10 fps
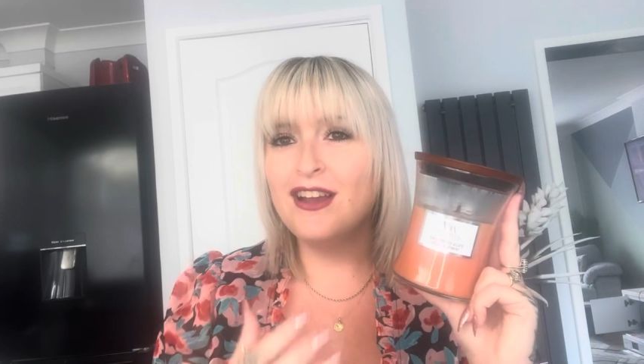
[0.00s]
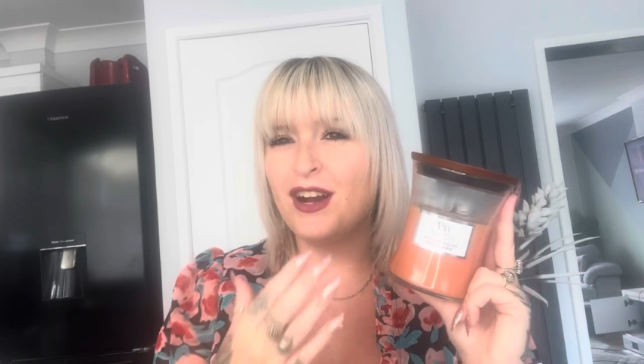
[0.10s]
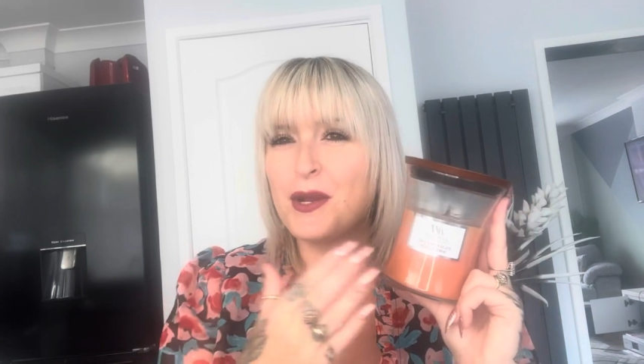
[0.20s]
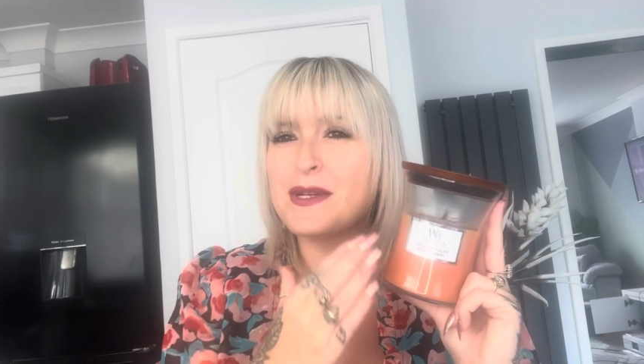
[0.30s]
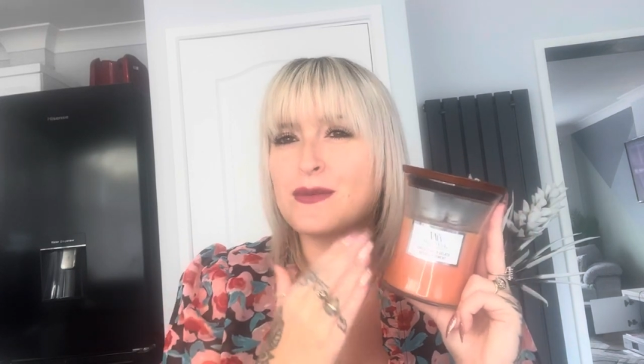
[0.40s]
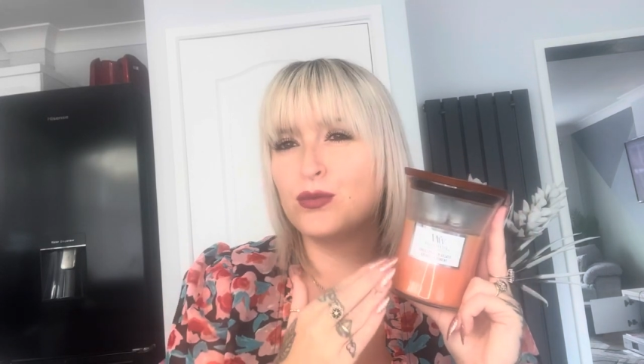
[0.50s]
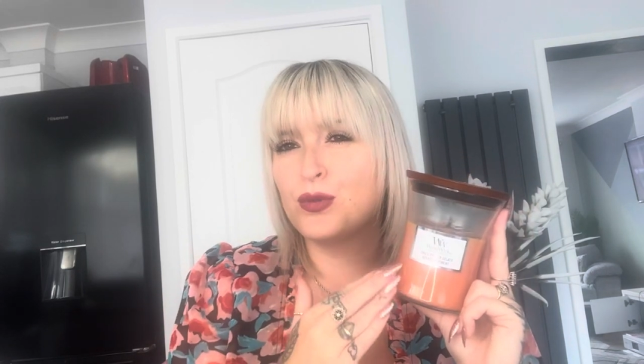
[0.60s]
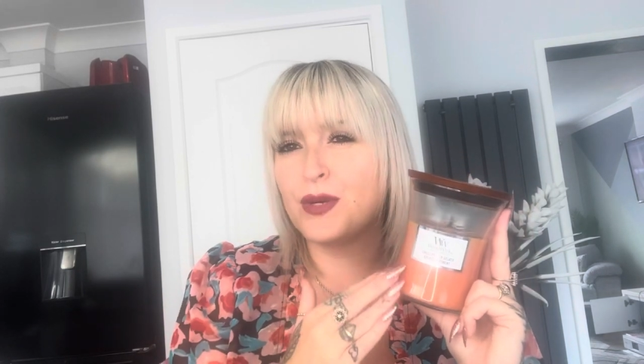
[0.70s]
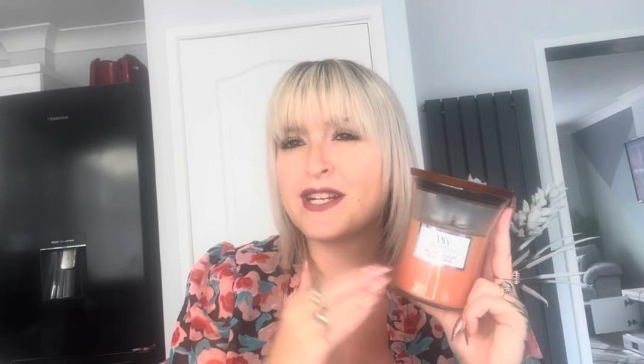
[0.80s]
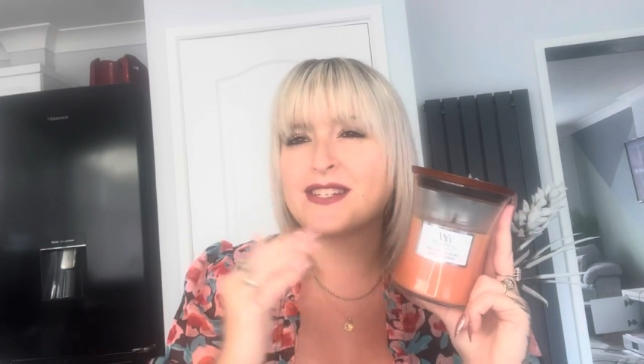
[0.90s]
I know it's
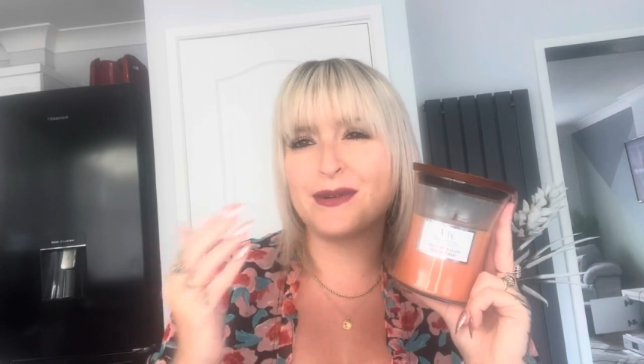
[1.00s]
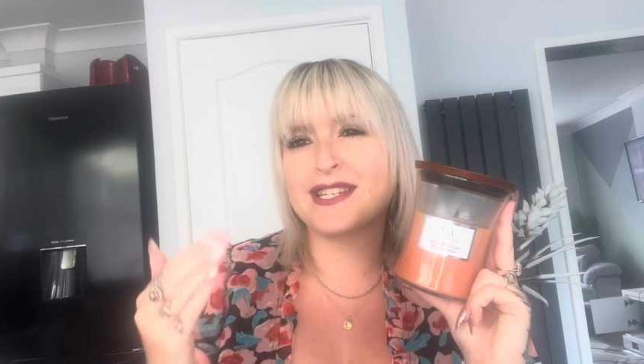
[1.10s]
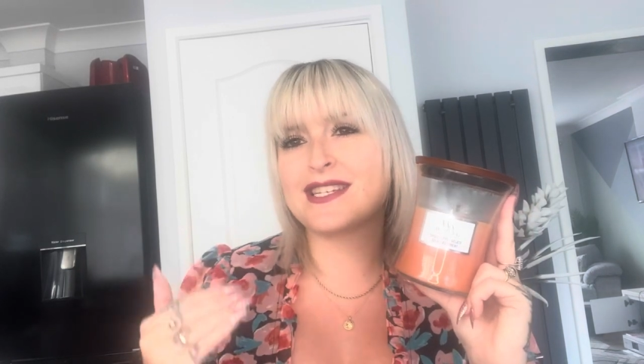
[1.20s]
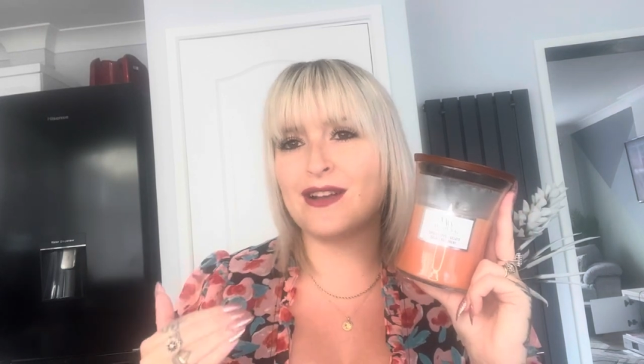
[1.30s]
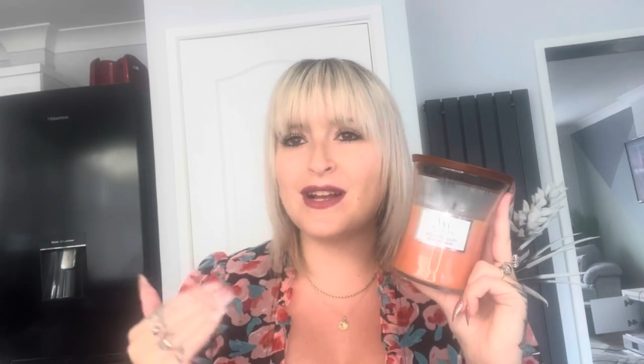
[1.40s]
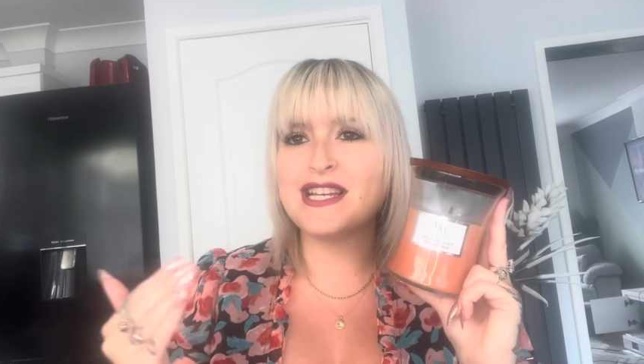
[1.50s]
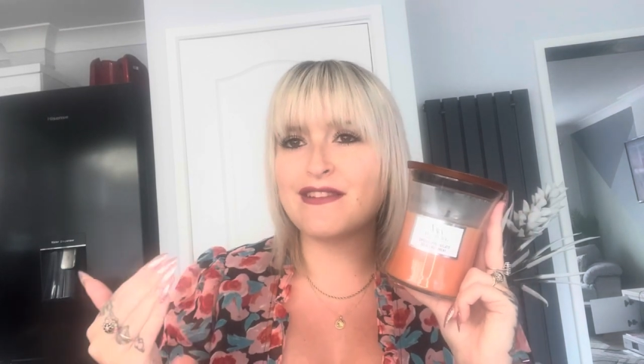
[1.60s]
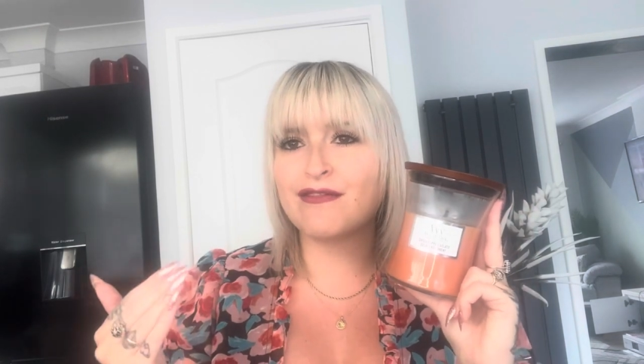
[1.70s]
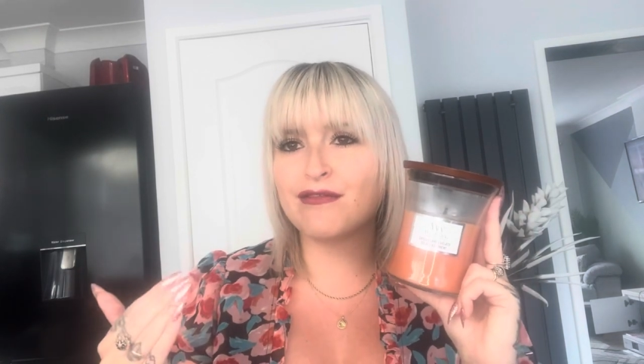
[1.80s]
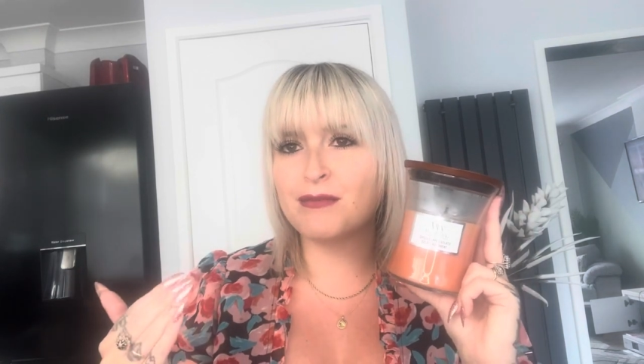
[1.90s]
Woodwick, so it's slightly
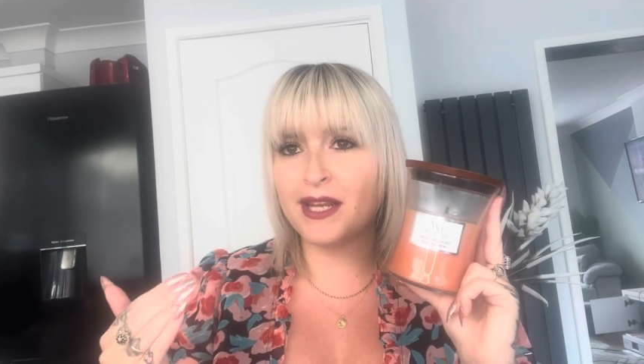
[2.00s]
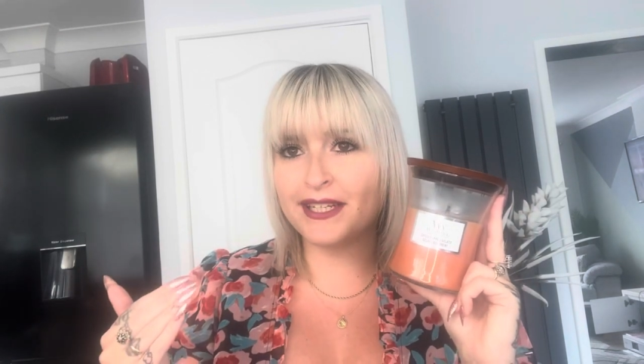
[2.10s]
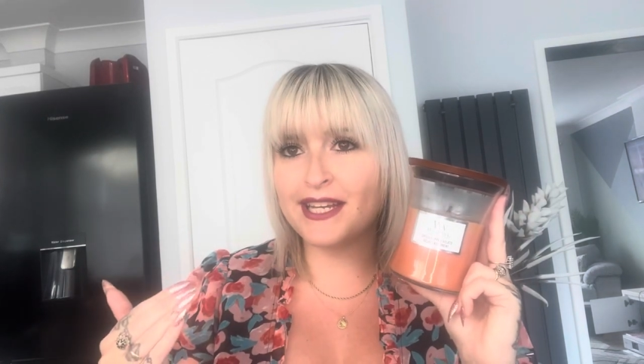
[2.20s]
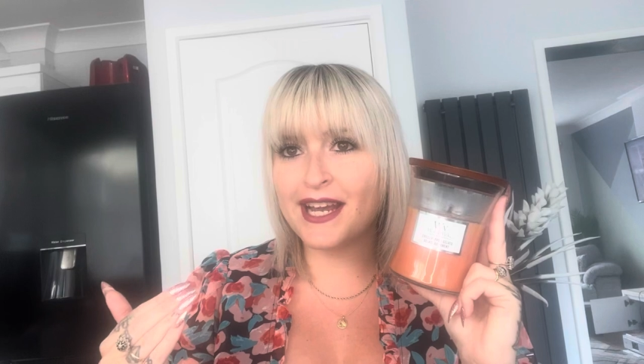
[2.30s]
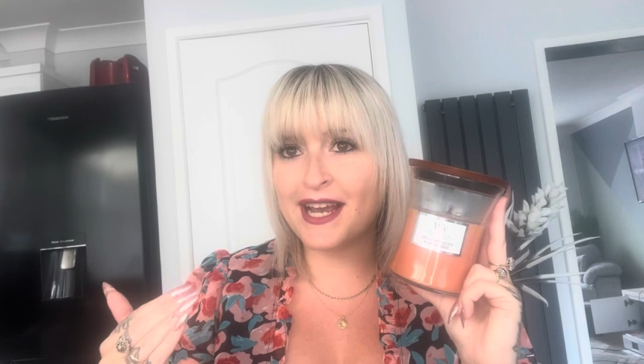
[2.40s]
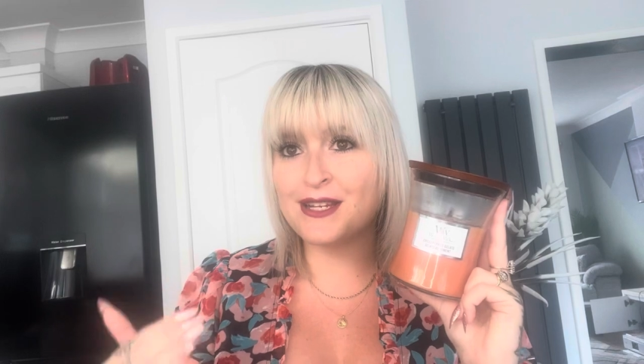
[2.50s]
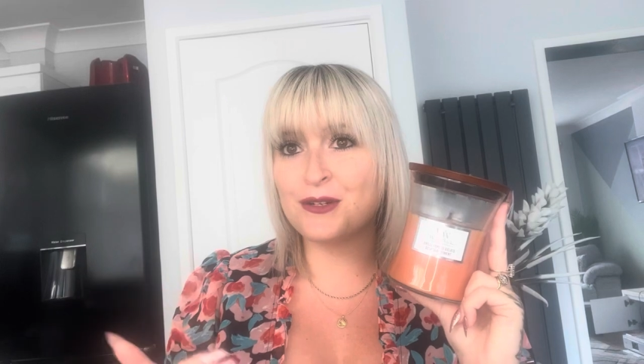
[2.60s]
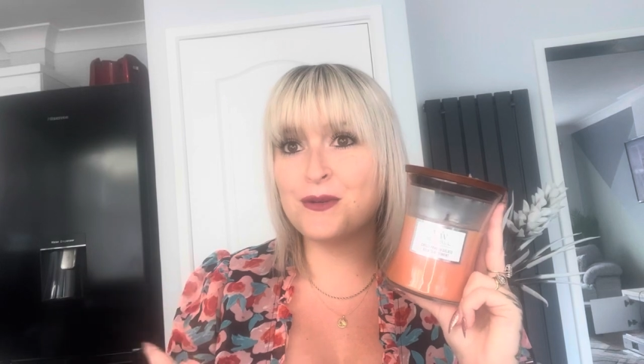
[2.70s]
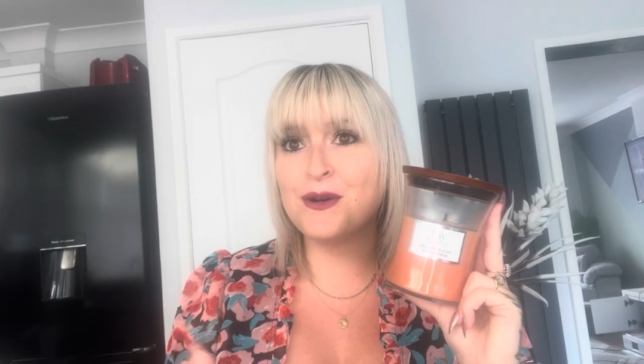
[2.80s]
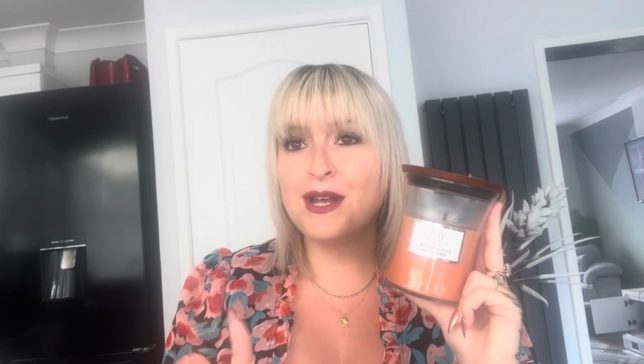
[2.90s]
different from Yankee
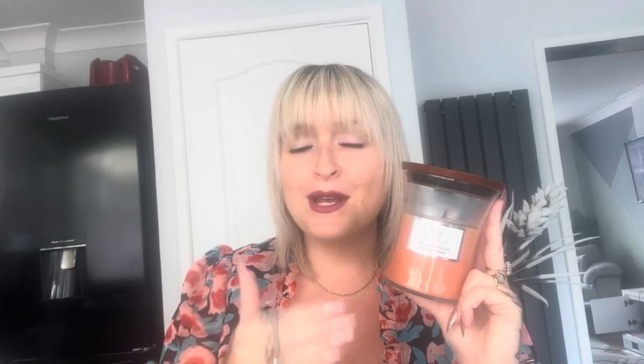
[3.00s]
Candle,